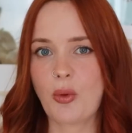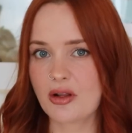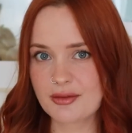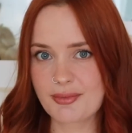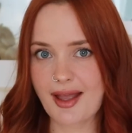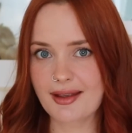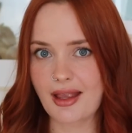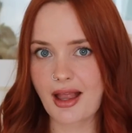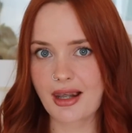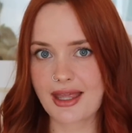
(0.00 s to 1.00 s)
Welcome back.
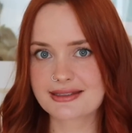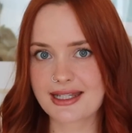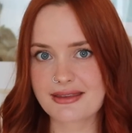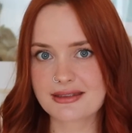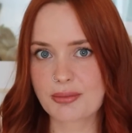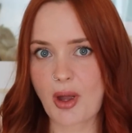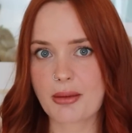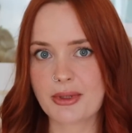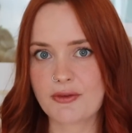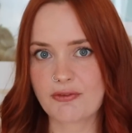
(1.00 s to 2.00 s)
Let's get this
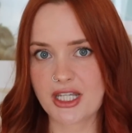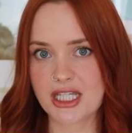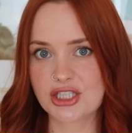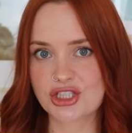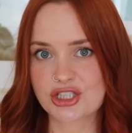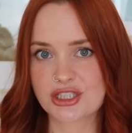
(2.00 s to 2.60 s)
apartment finished.